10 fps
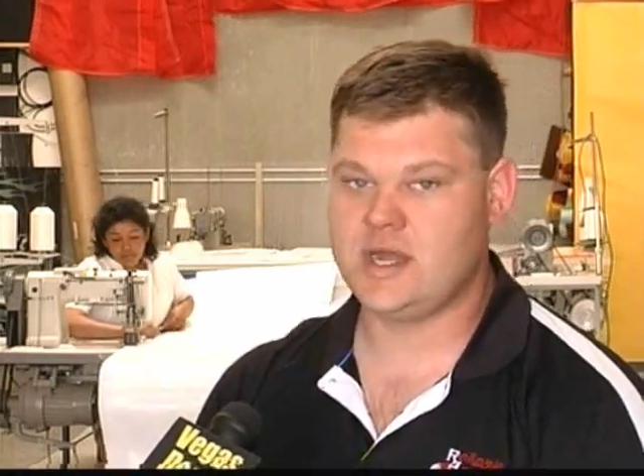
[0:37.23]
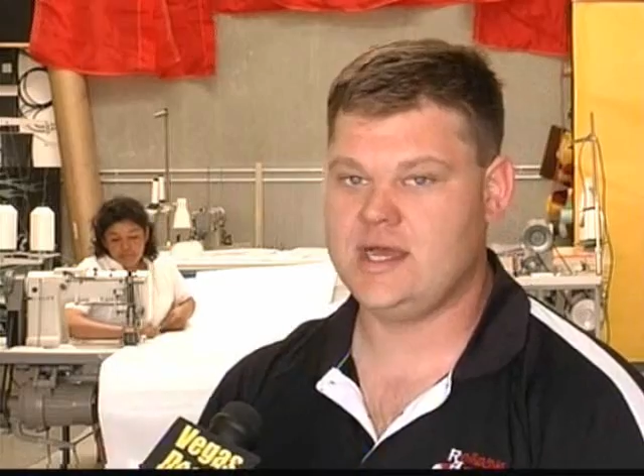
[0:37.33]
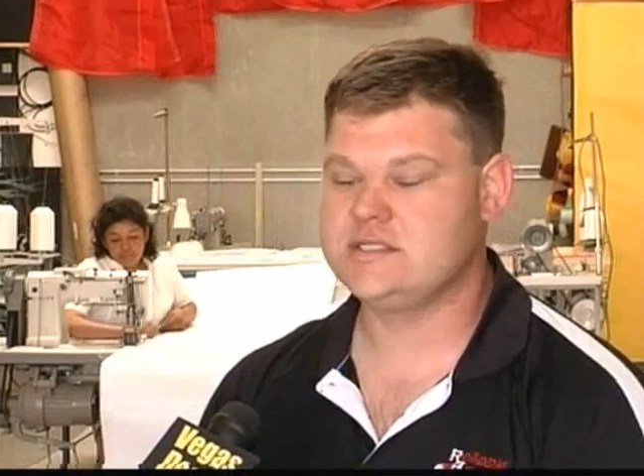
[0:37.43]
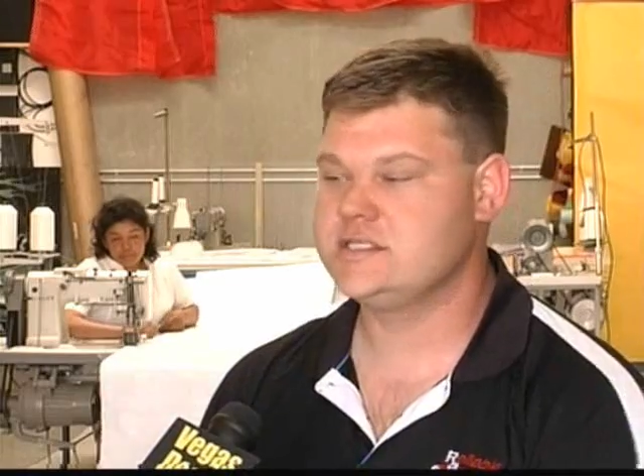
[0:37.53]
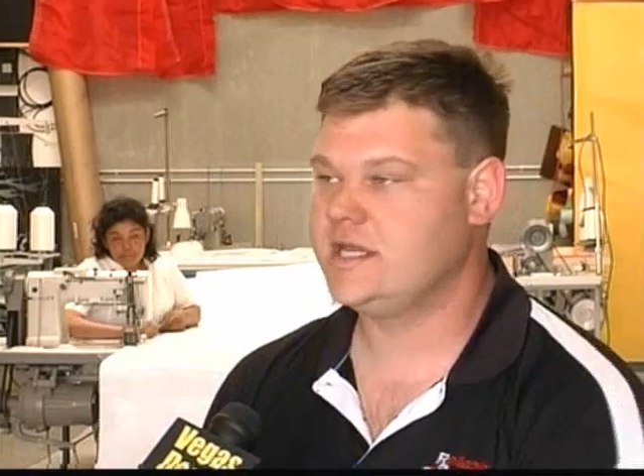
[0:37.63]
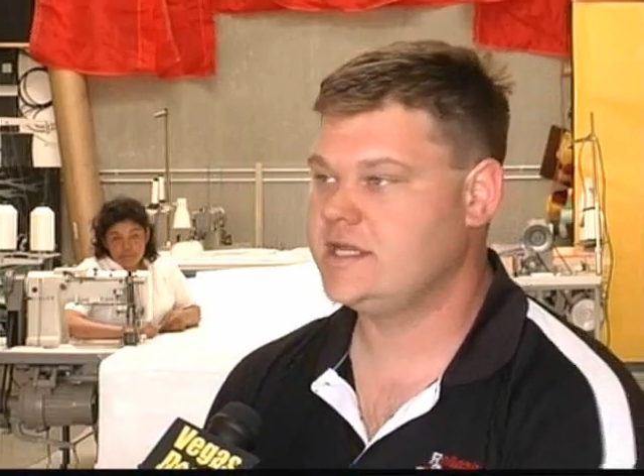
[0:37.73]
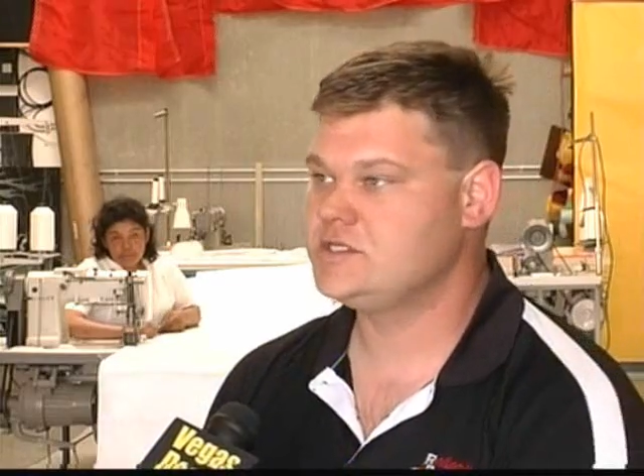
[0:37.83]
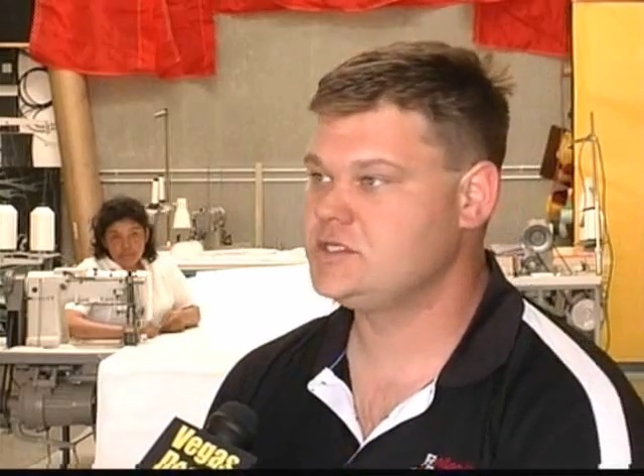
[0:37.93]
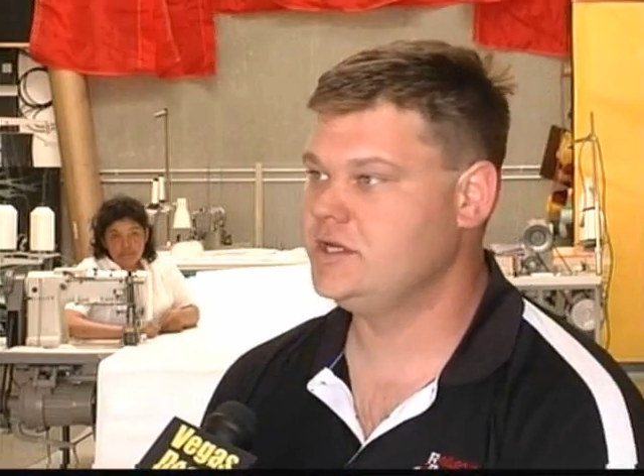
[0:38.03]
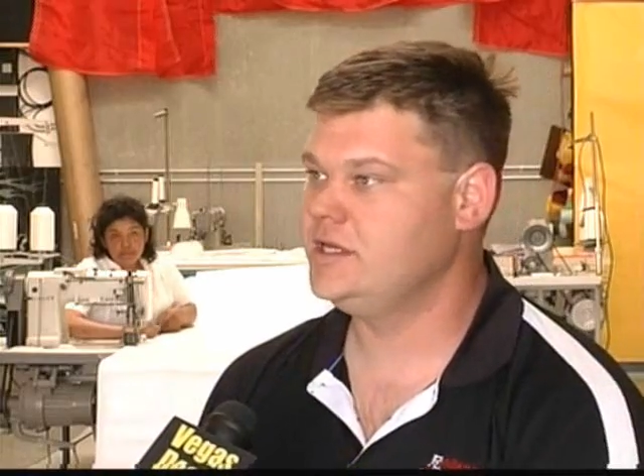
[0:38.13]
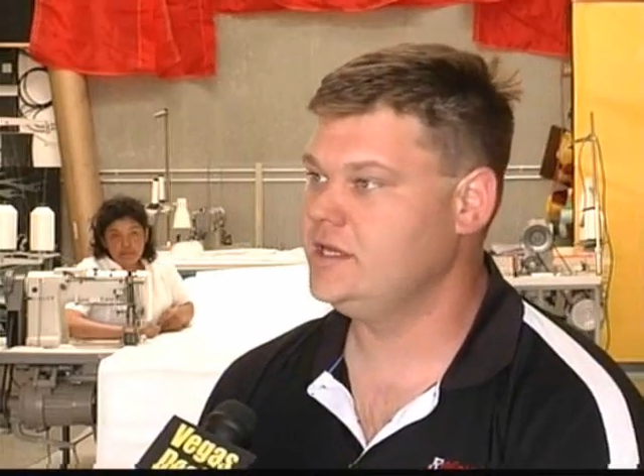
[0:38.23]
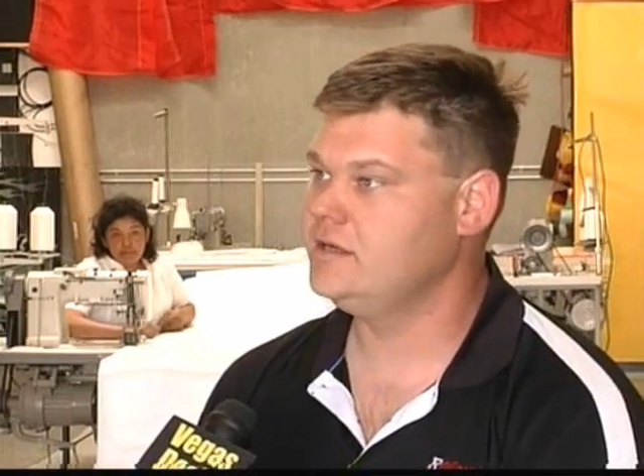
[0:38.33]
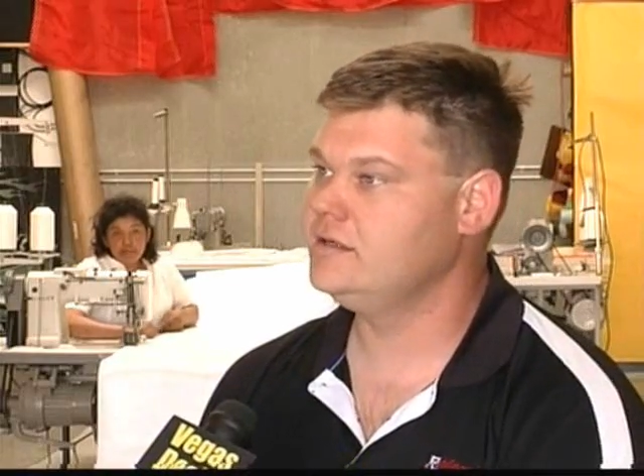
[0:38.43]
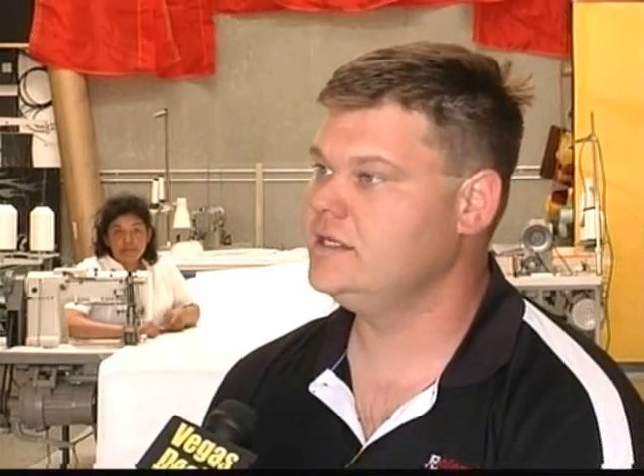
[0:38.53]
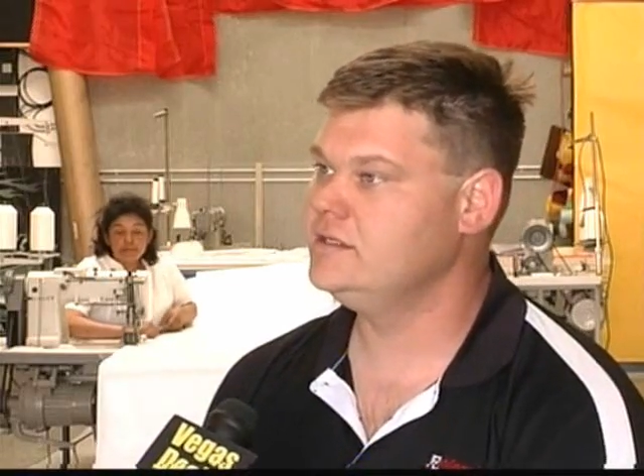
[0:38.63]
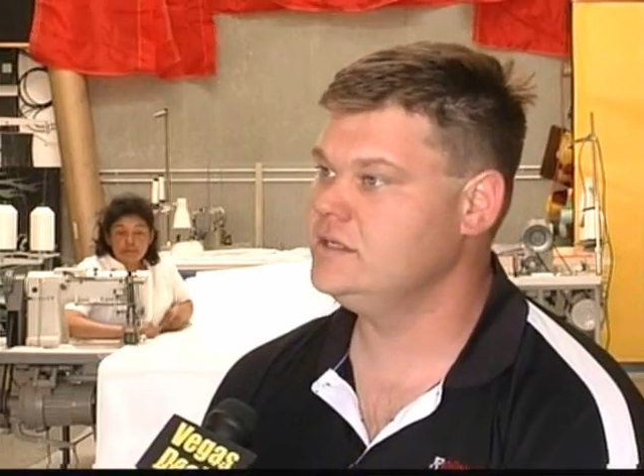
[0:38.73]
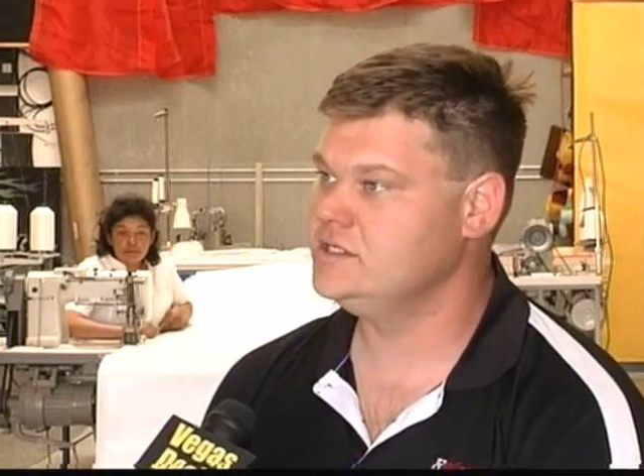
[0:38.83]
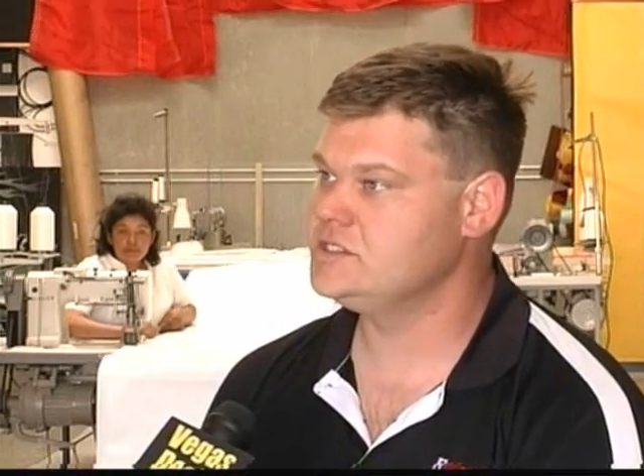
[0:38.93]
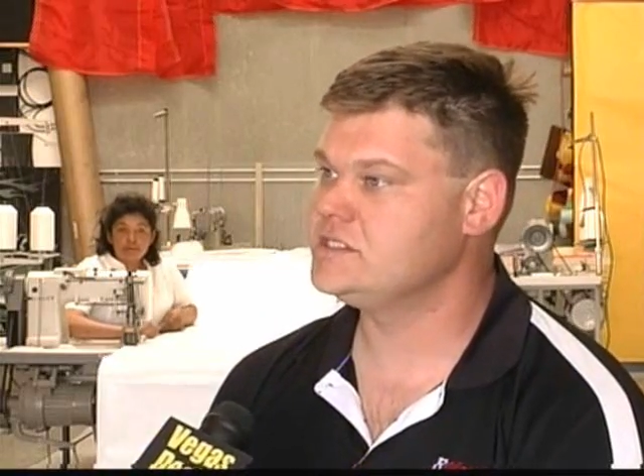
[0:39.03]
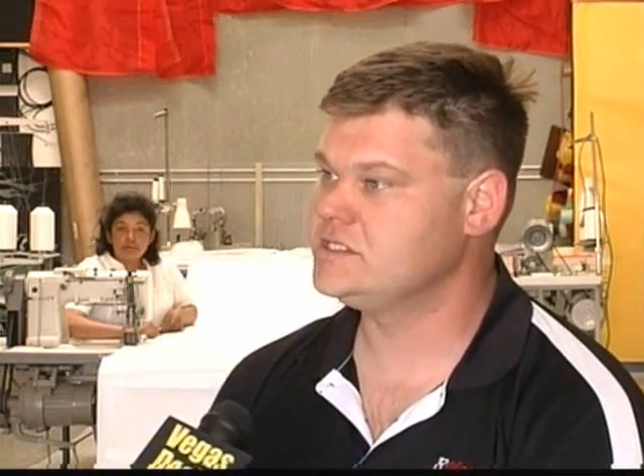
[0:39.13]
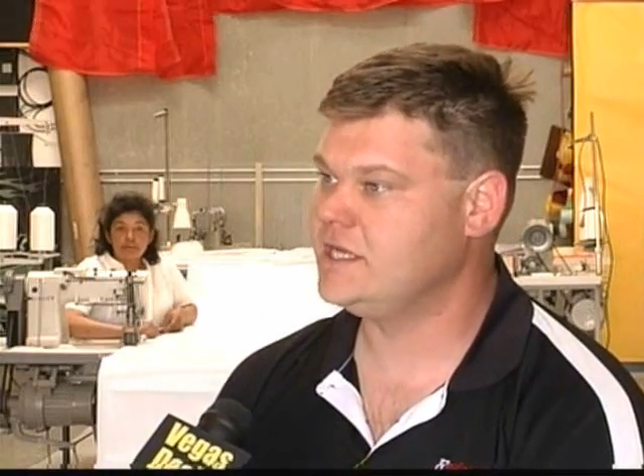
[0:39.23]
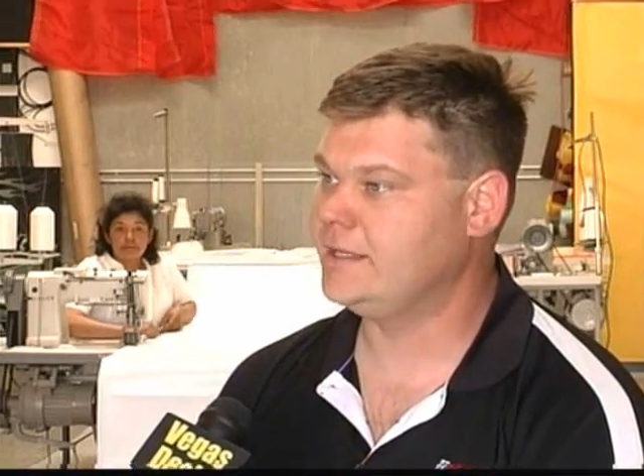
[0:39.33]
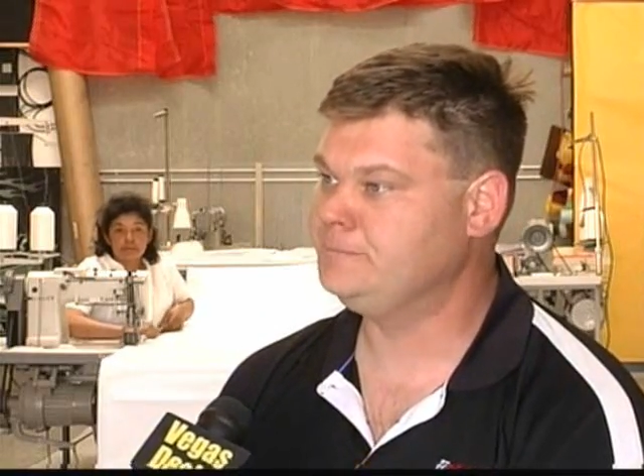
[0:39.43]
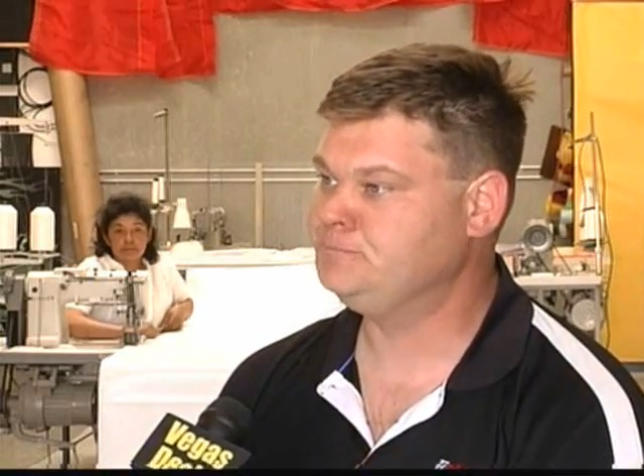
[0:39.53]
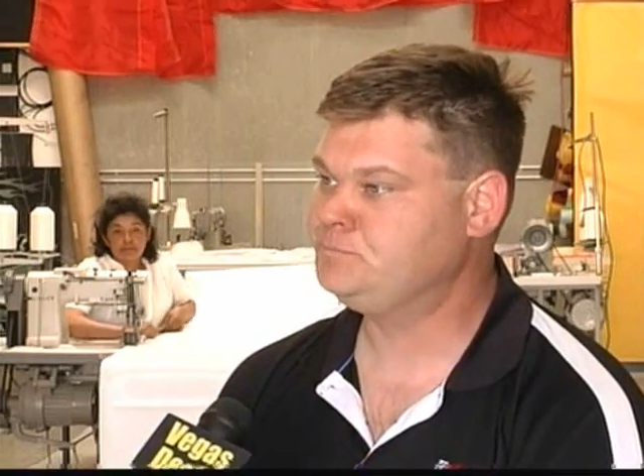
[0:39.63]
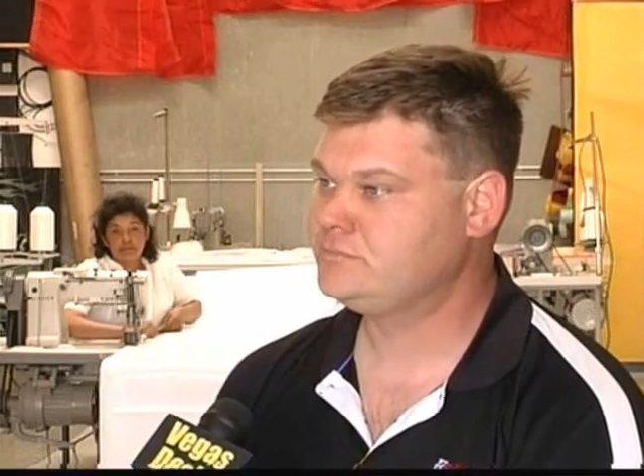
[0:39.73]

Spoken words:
warehouse that I can show you here in just a second.